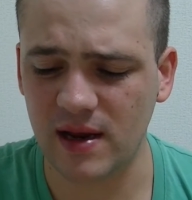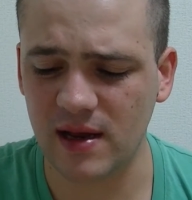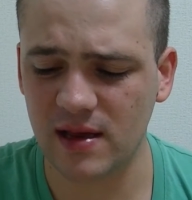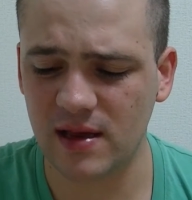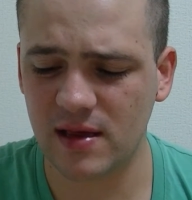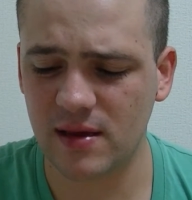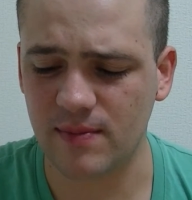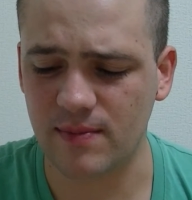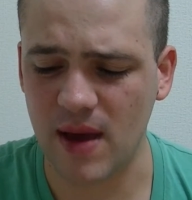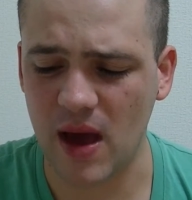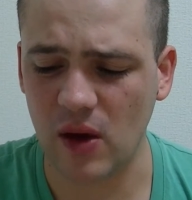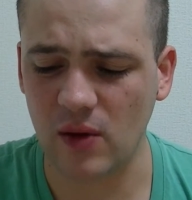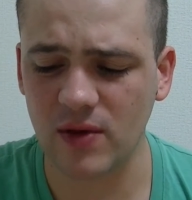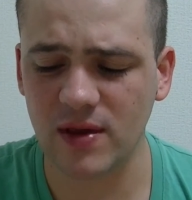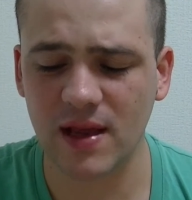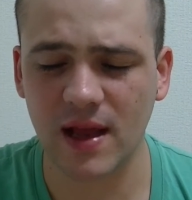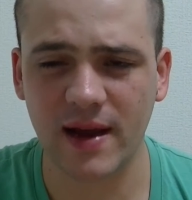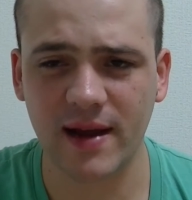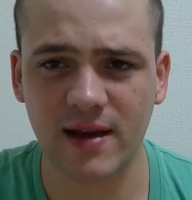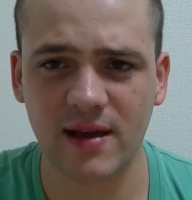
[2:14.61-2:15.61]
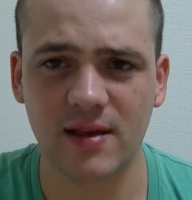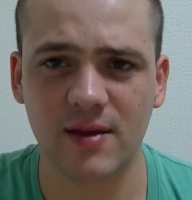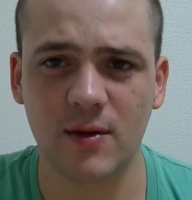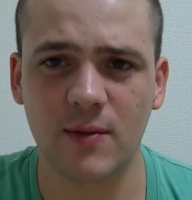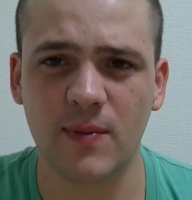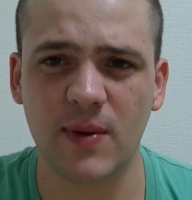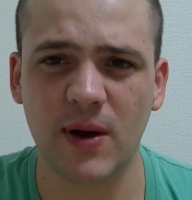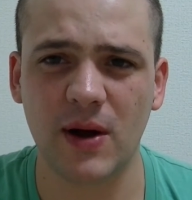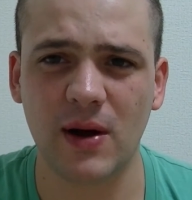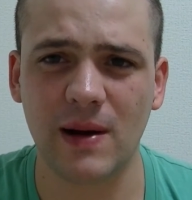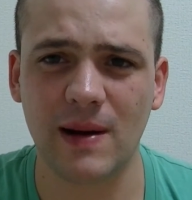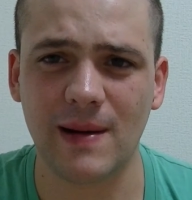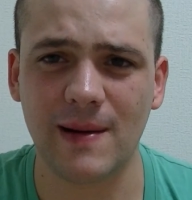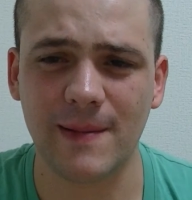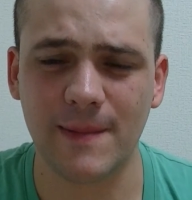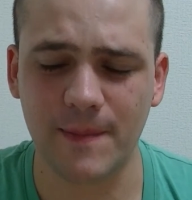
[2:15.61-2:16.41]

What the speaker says: it smells like a super hot.